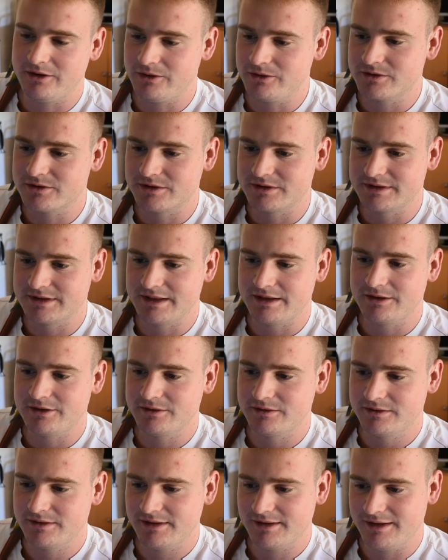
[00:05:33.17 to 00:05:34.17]

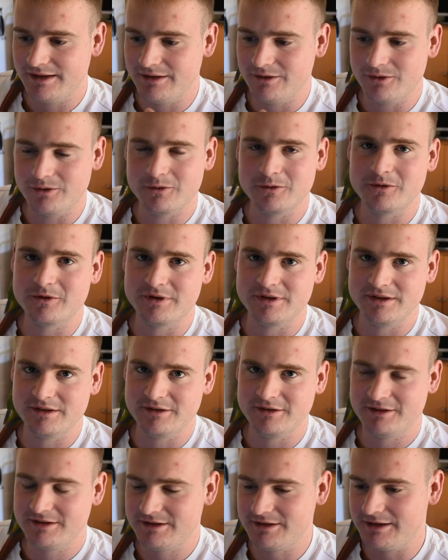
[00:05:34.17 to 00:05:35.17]
ultrasound in
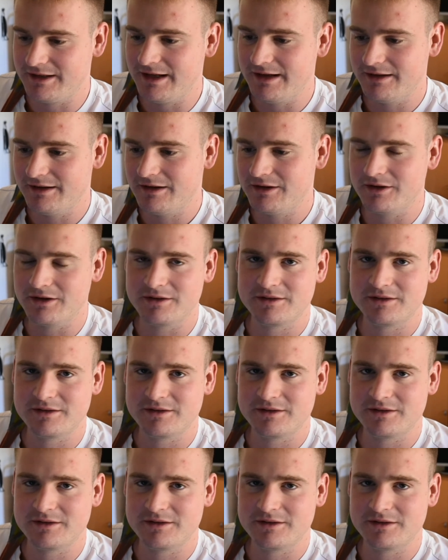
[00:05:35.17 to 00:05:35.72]
order to get